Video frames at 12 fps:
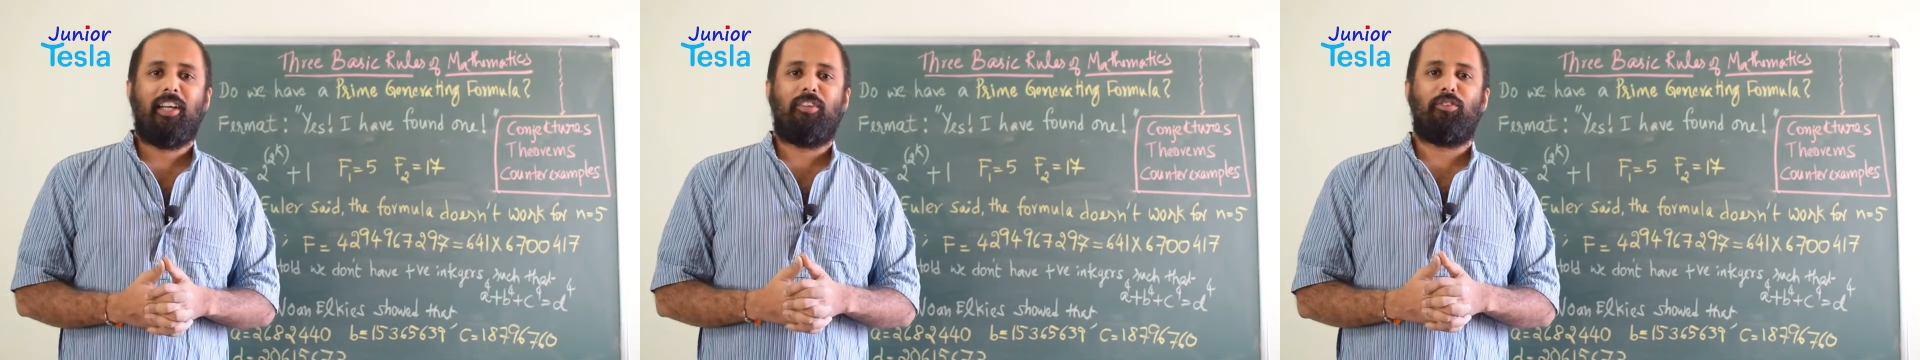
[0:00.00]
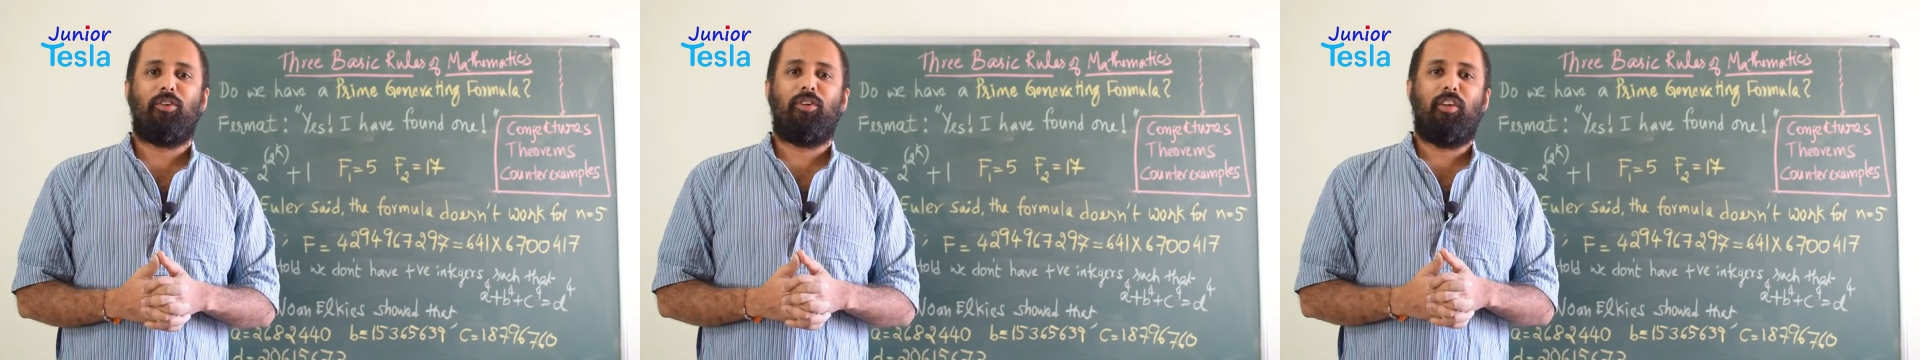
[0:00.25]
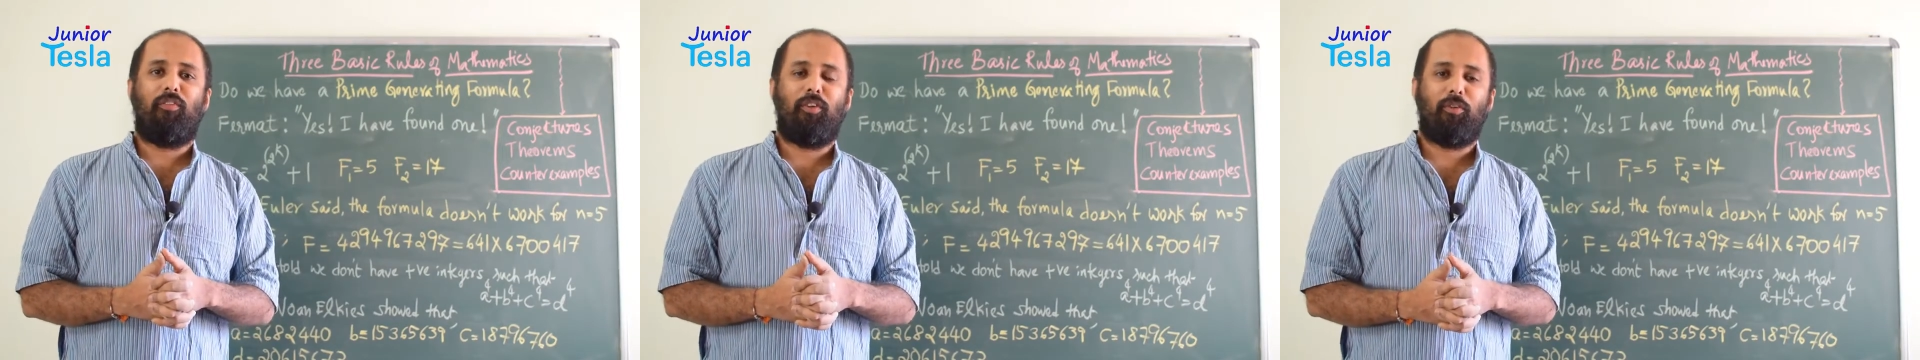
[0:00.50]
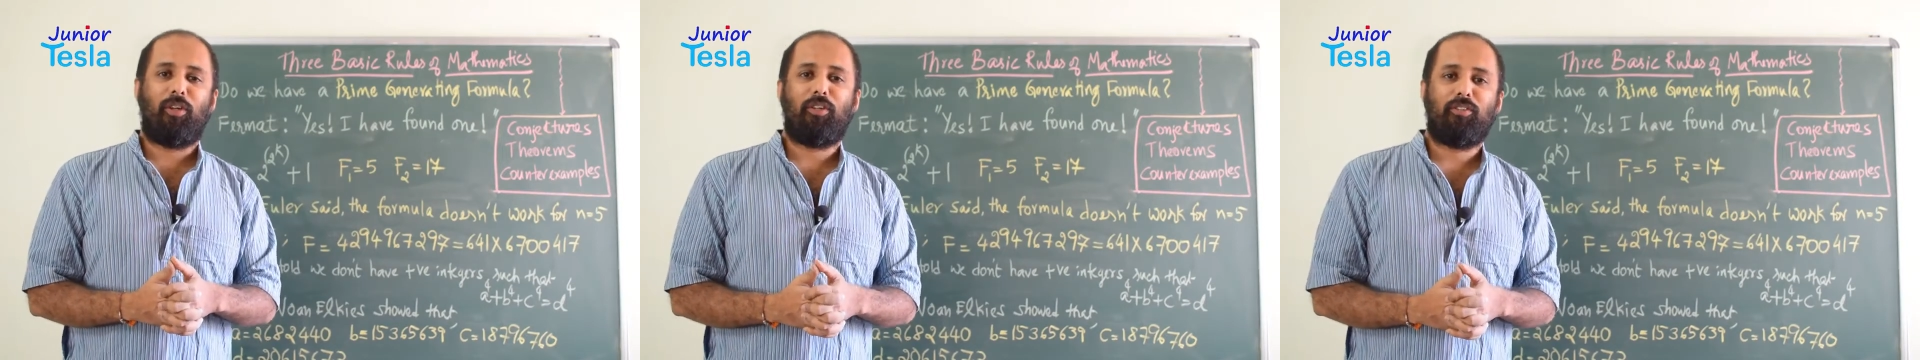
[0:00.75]
So if
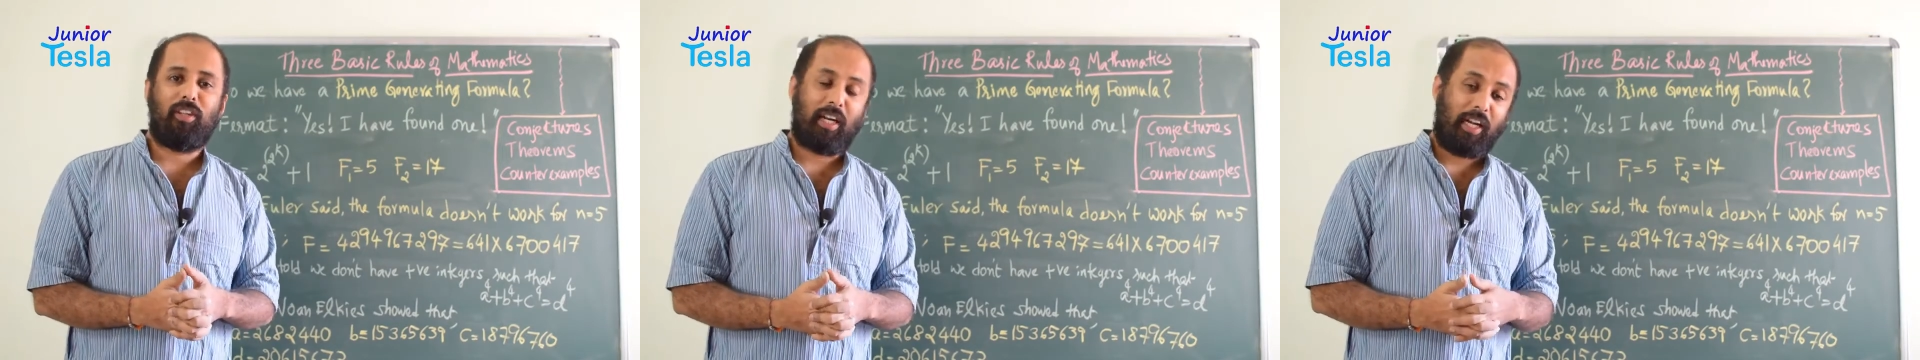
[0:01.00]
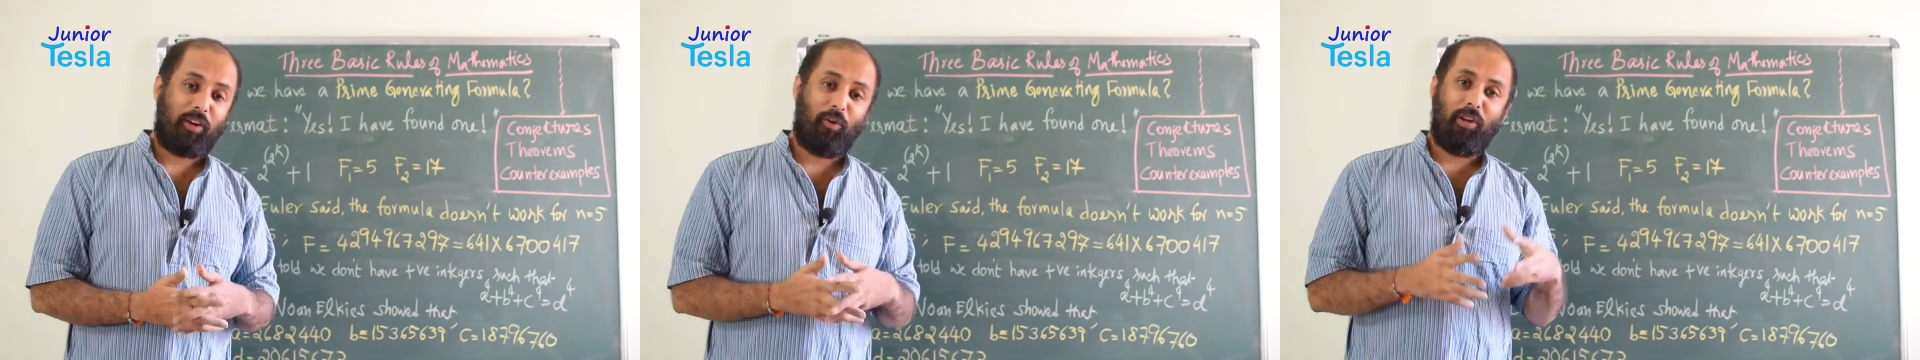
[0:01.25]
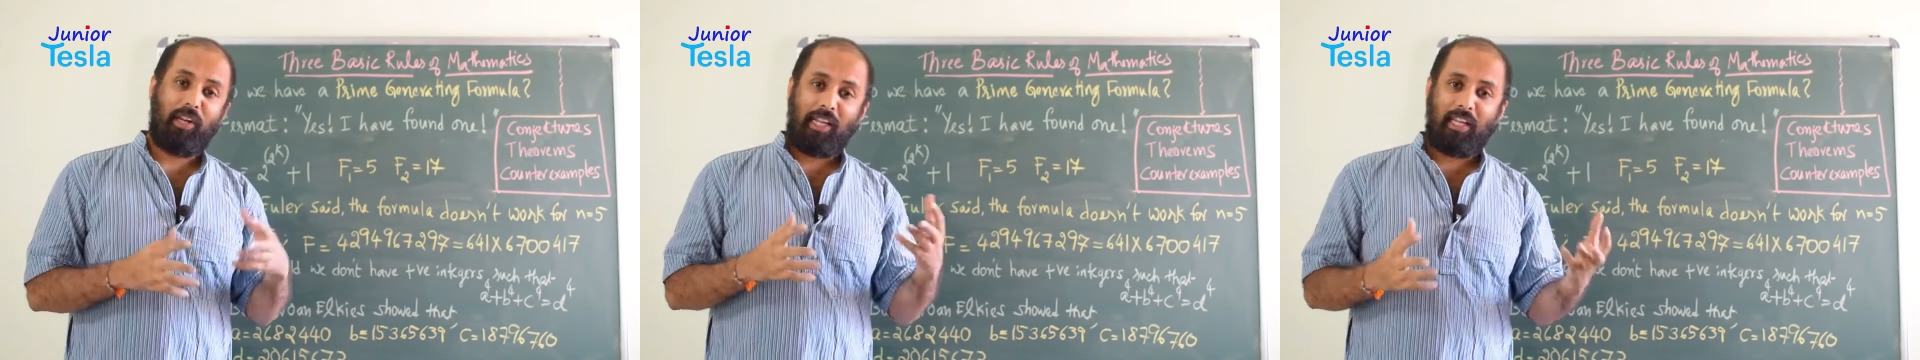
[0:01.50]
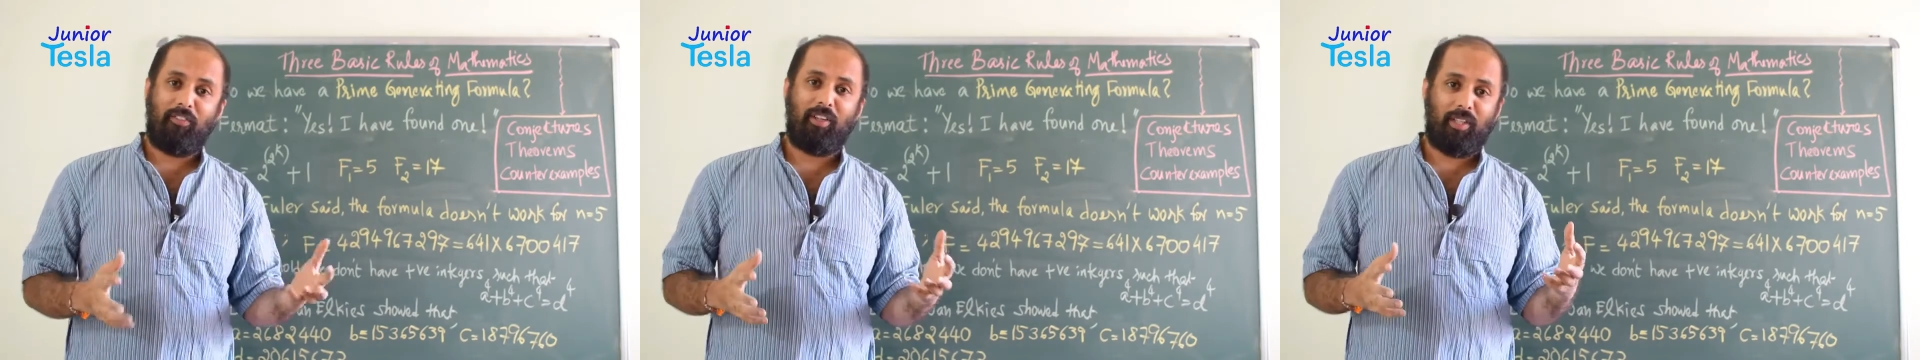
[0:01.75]
you want to generate
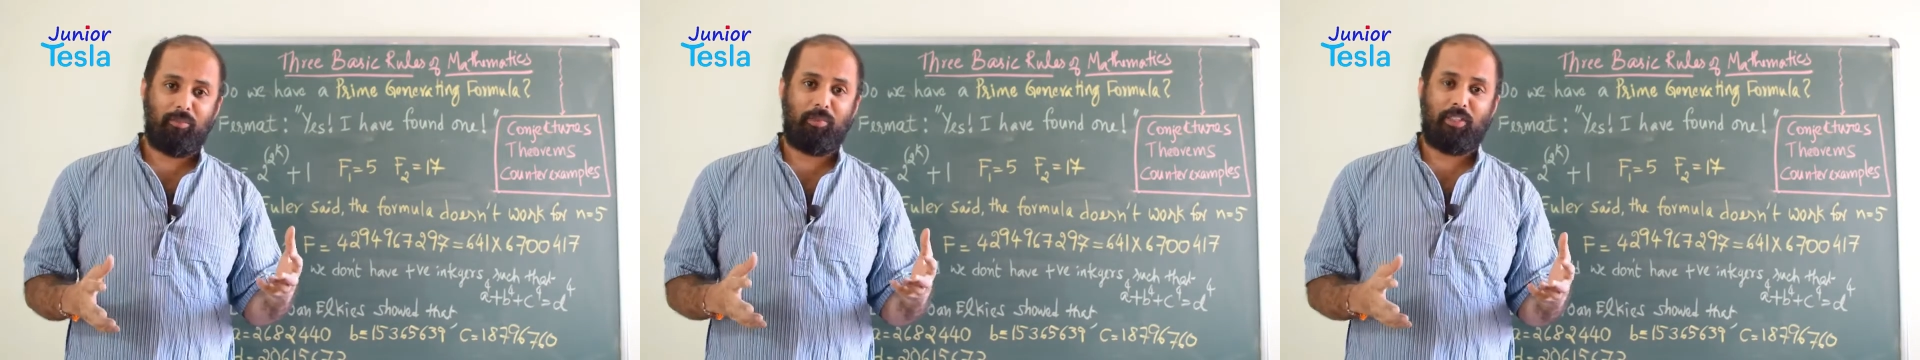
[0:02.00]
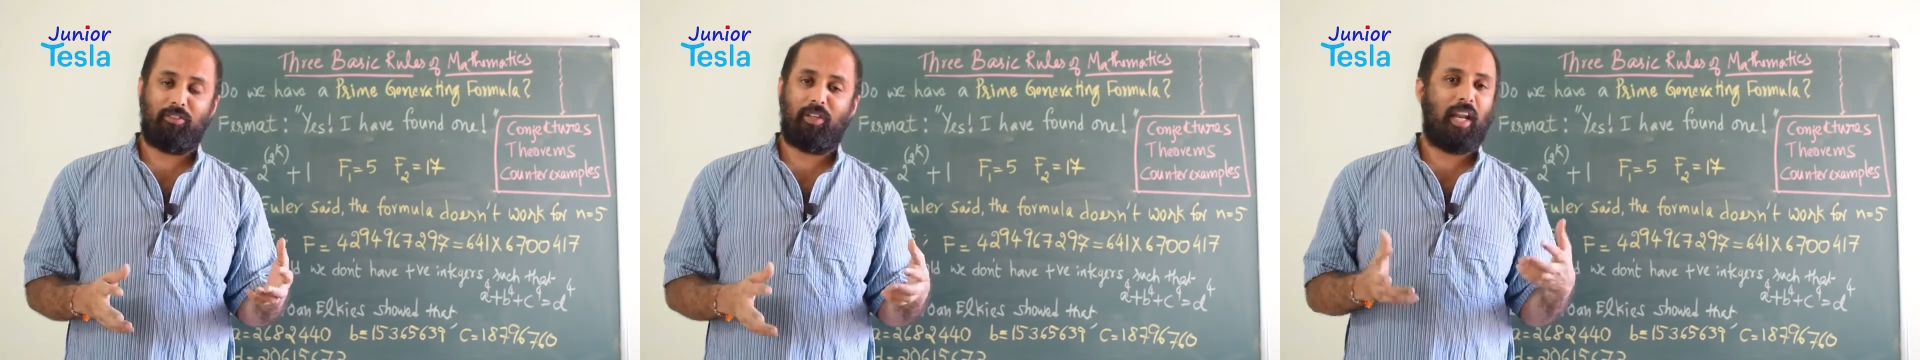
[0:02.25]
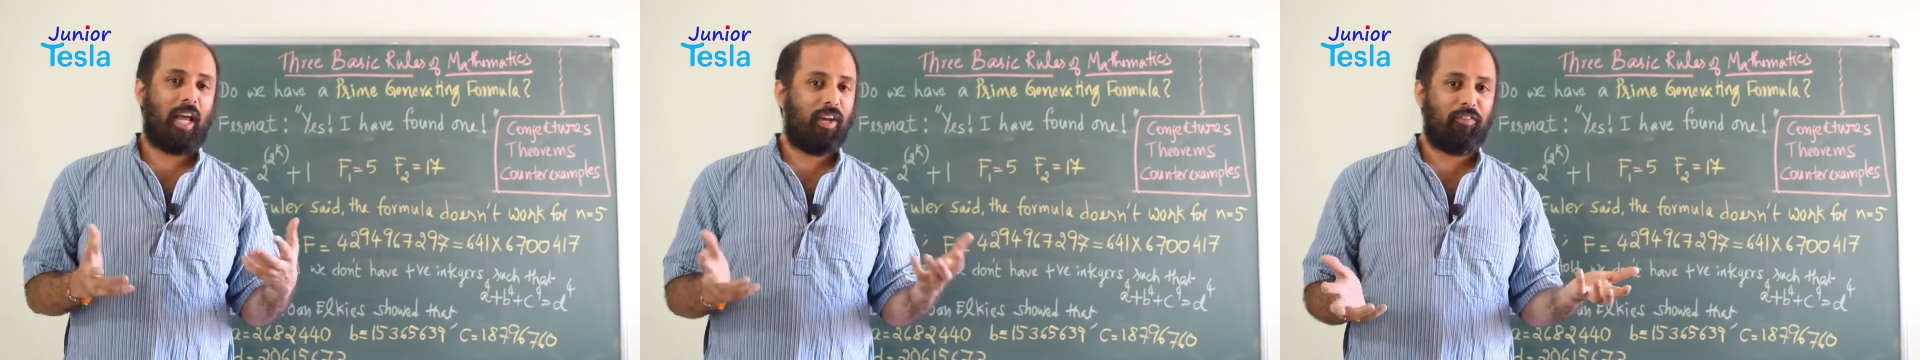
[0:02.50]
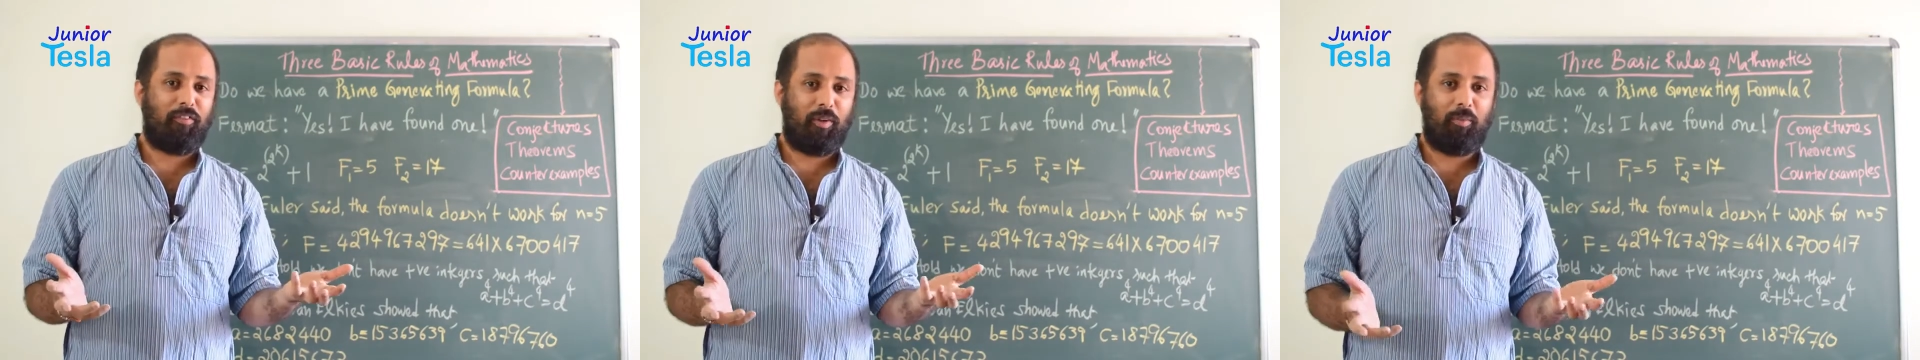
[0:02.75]
only even numbers, you can
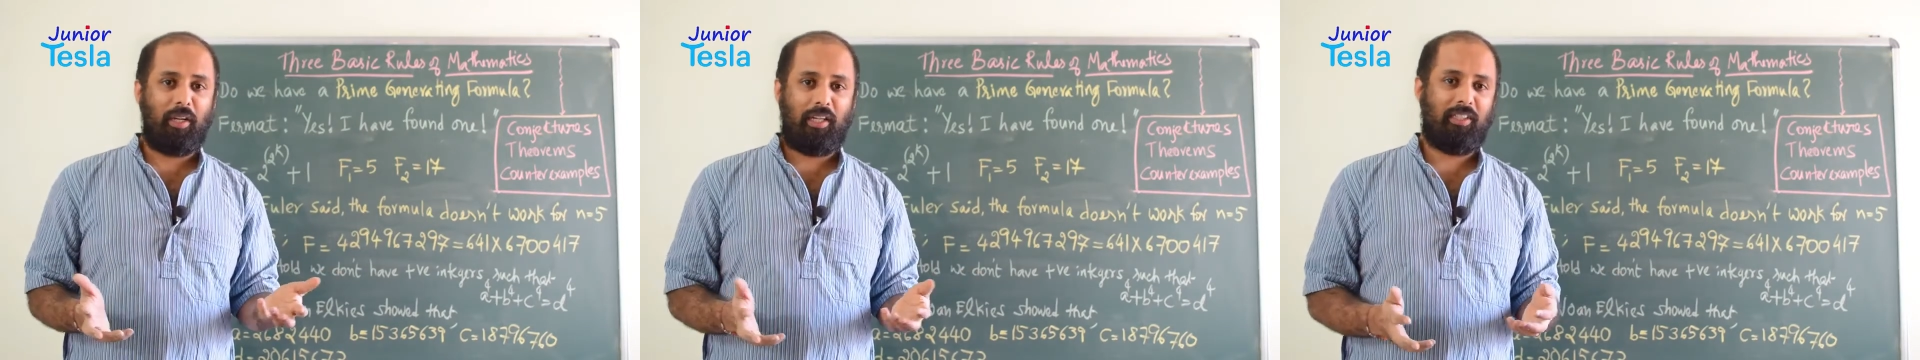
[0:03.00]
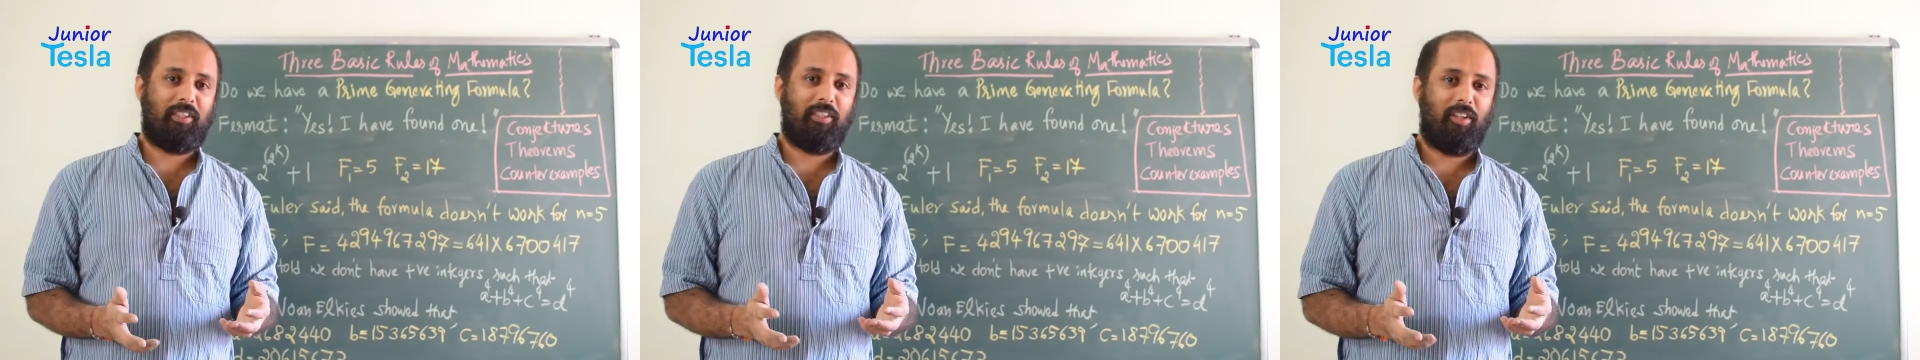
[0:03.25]
have a formula.